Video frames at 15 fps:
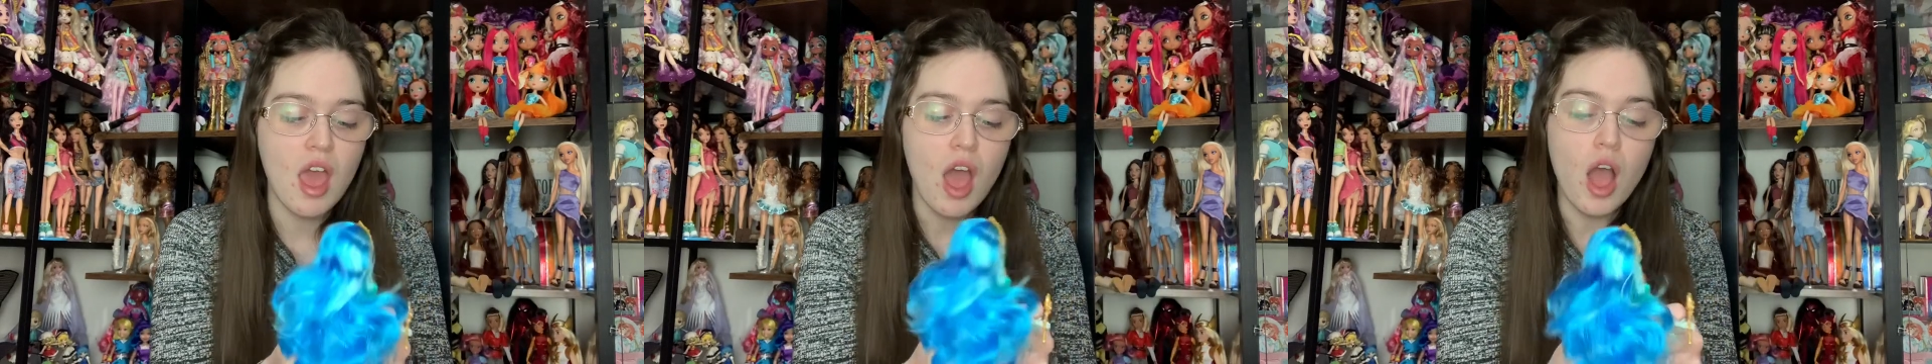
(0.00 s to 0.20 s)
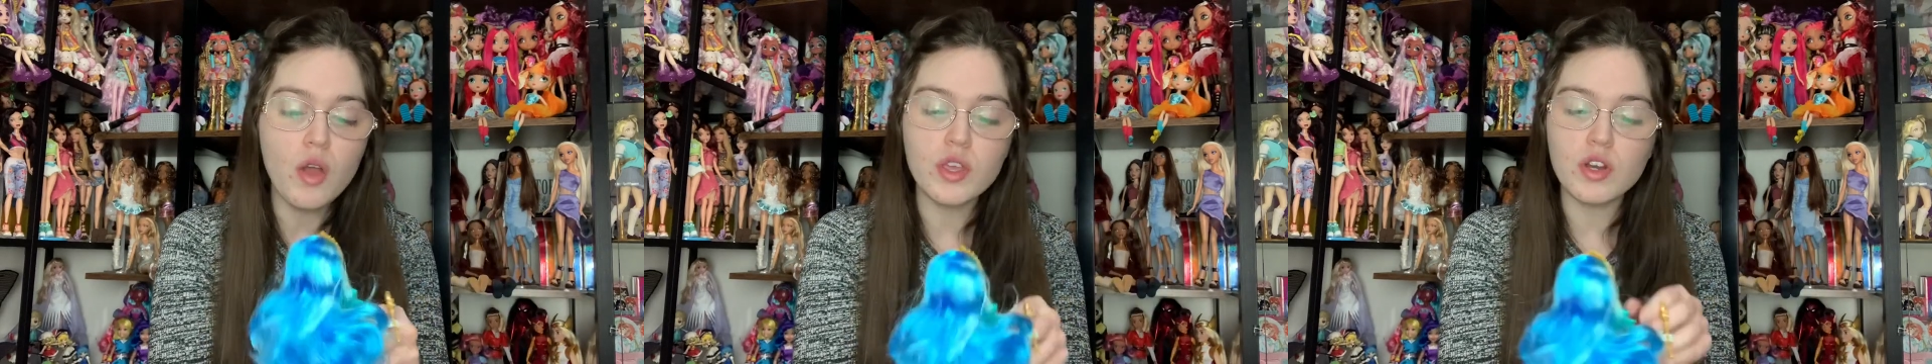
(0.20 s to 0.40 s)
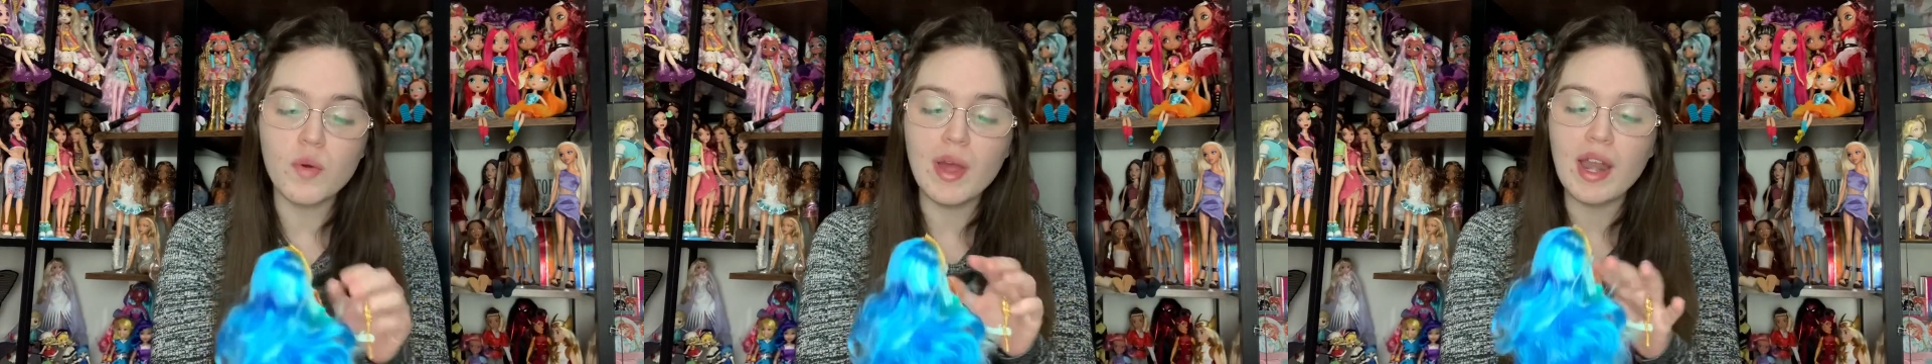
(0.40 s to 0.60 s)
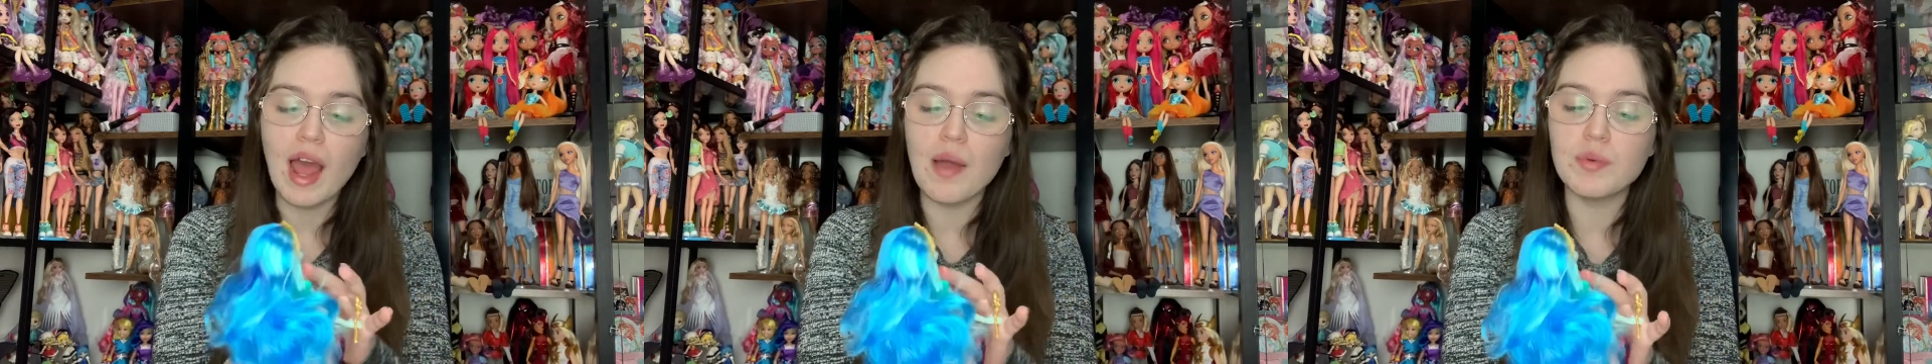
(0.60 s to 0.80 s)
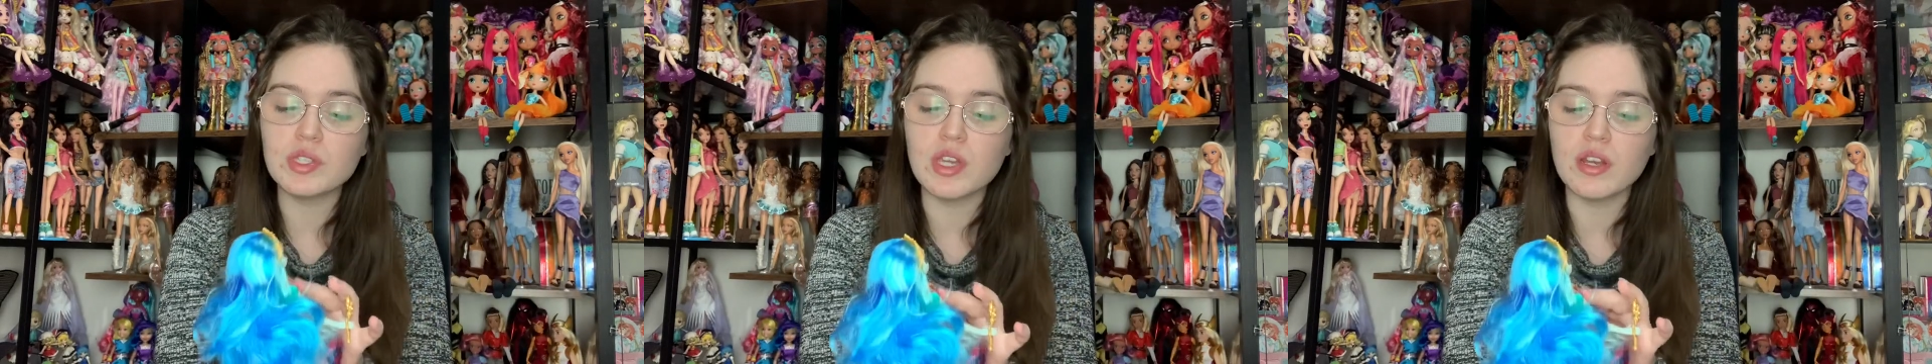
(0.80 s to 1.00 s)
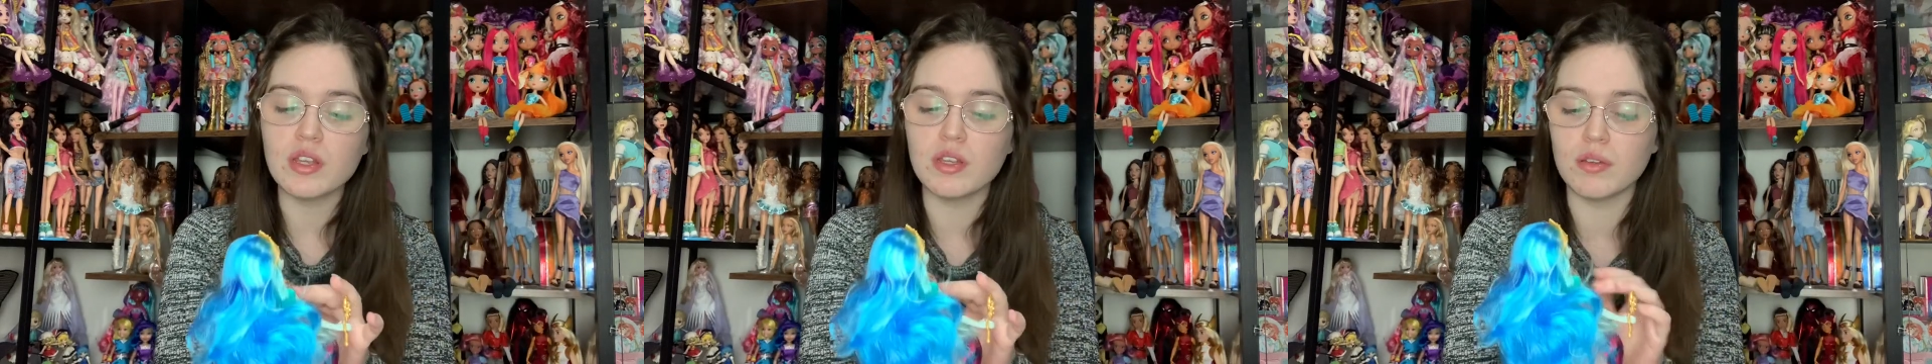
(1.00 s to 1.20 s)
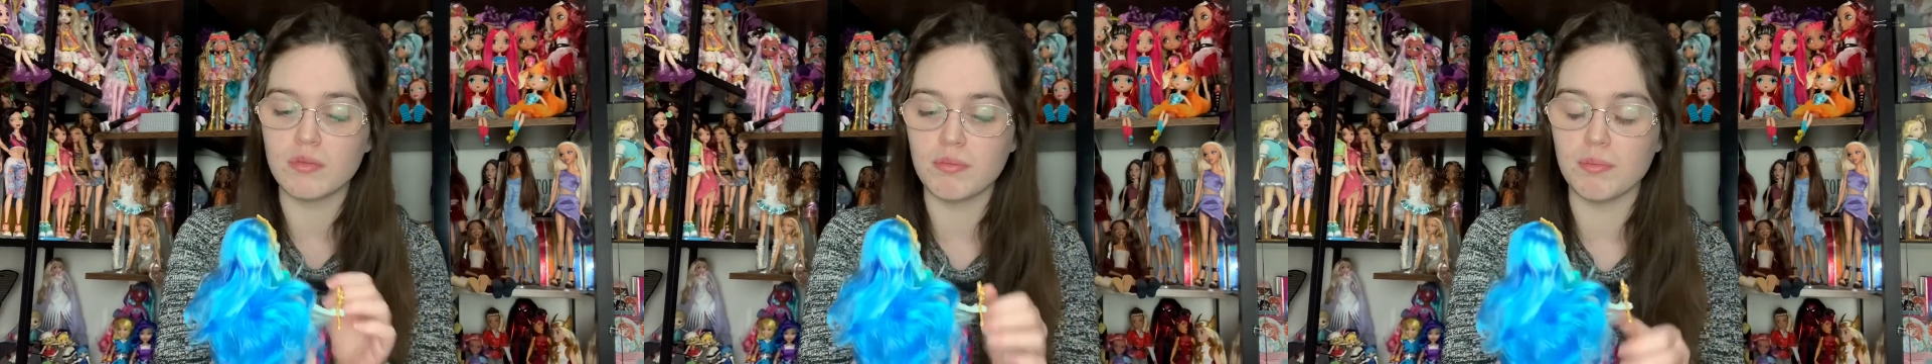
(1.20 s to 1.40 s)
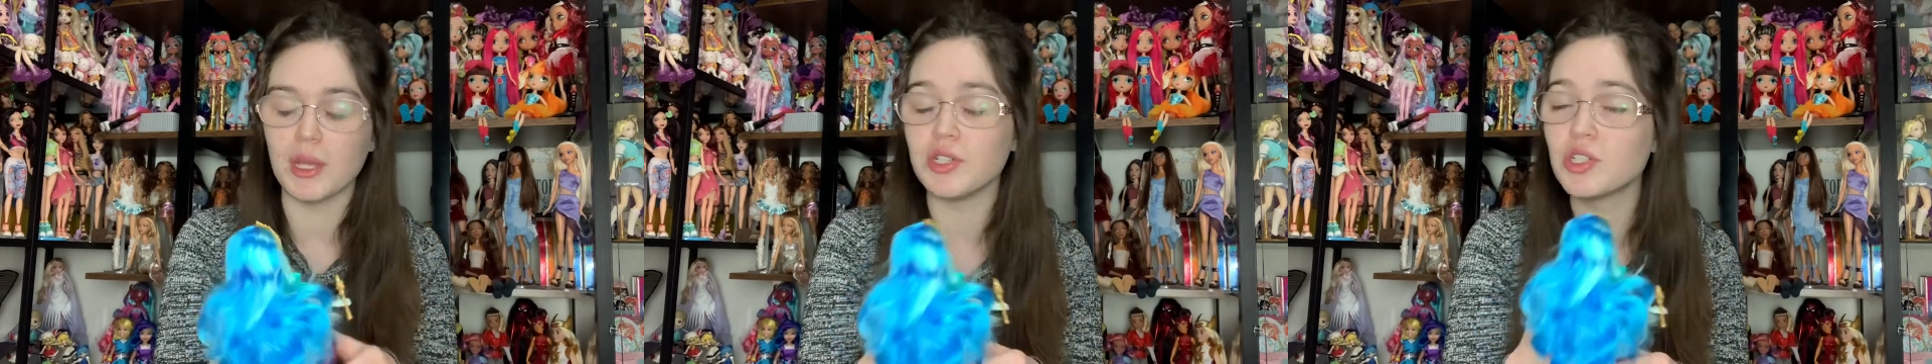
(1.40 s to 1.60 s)
Oh, you know what? I was gonna
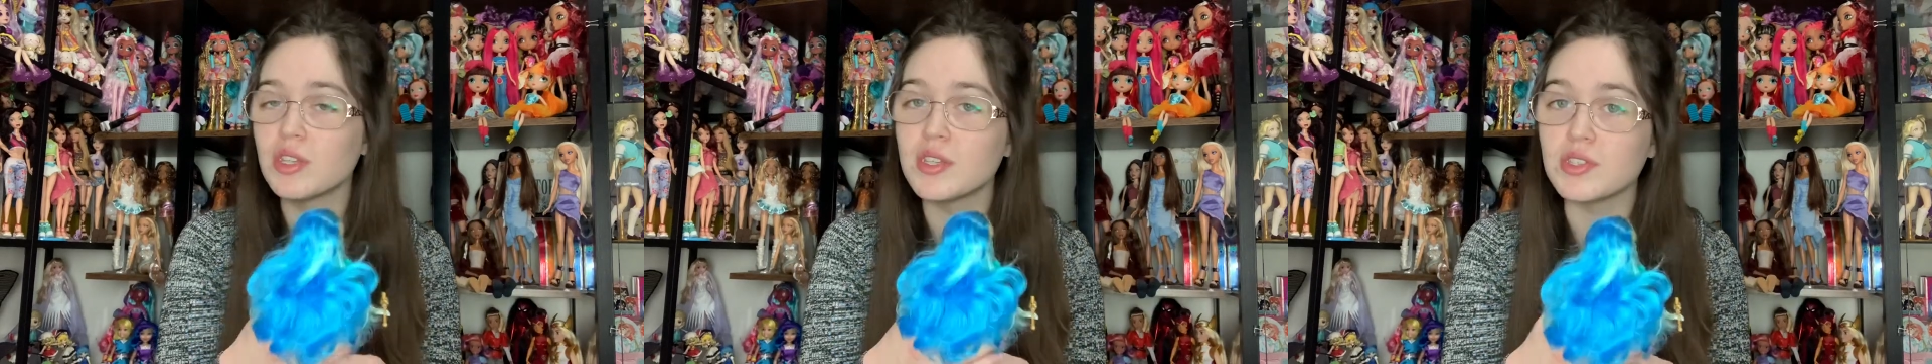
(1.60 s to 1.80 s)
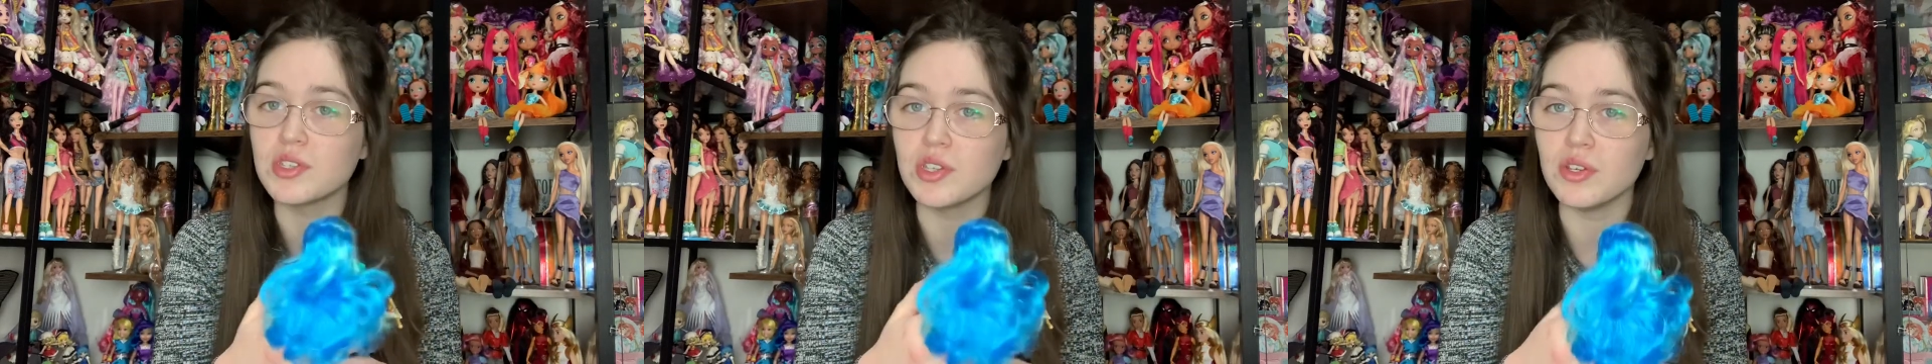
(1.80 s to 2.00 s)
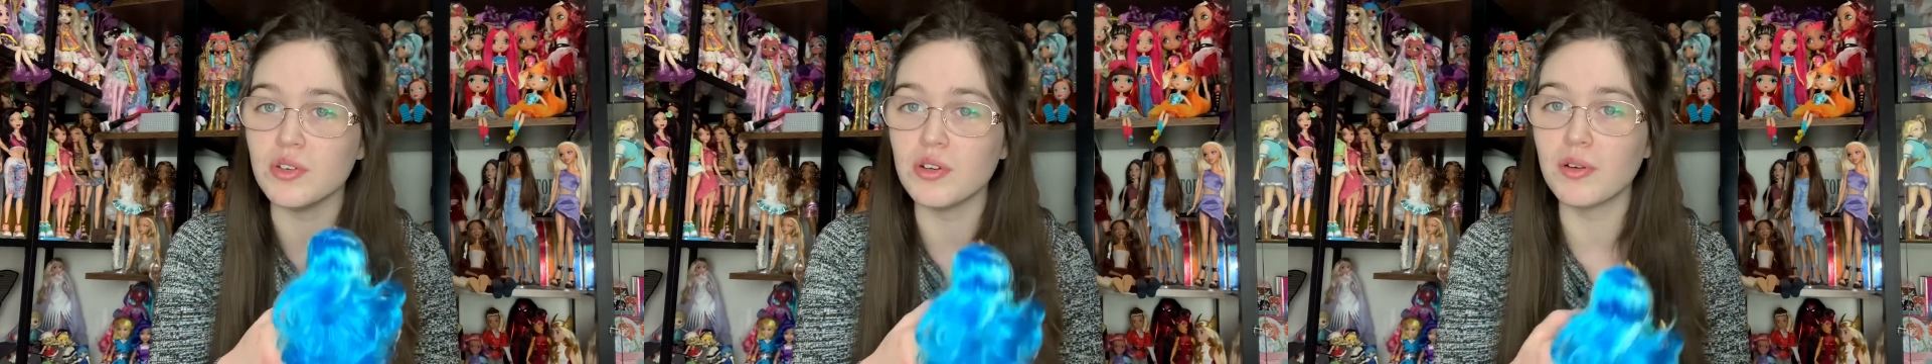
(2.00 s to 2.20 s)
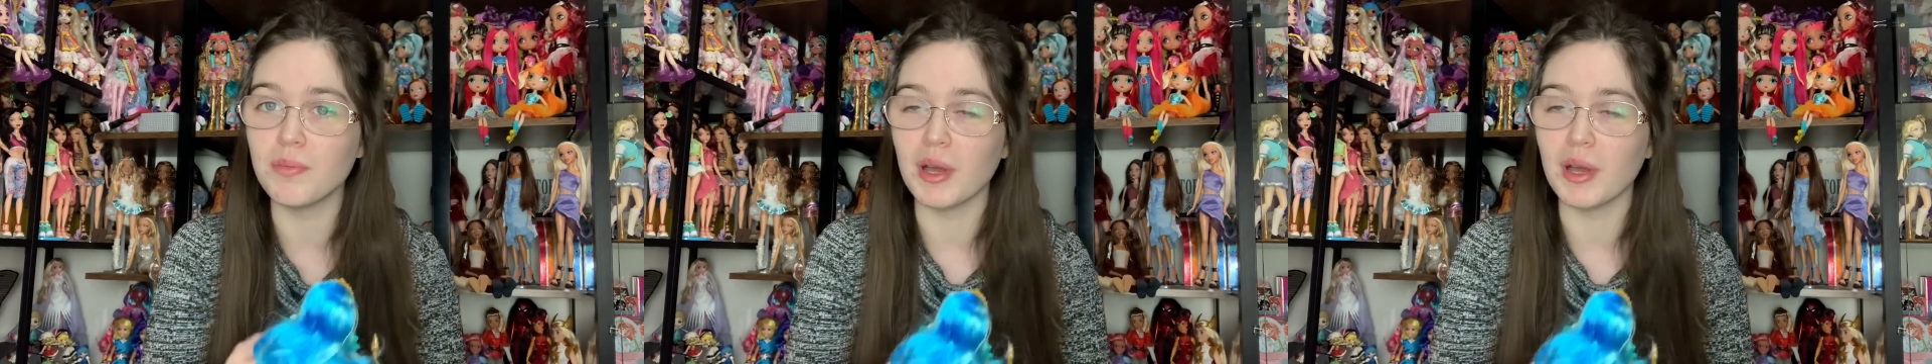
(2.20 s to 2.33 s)
mention this too,